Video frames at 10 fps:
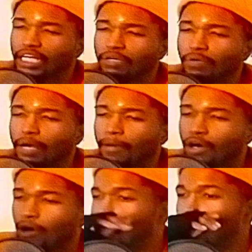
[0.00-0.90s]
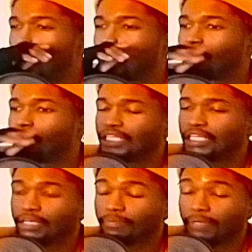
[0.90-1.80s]
what I'm on. But
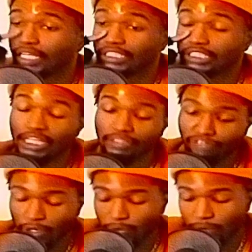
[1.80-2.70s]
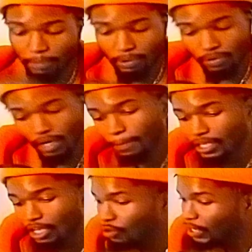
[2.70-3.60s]
next year, that's fuck around be what I be
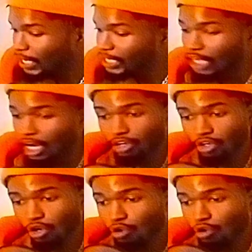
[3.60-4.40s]
on. Like, y'all know who the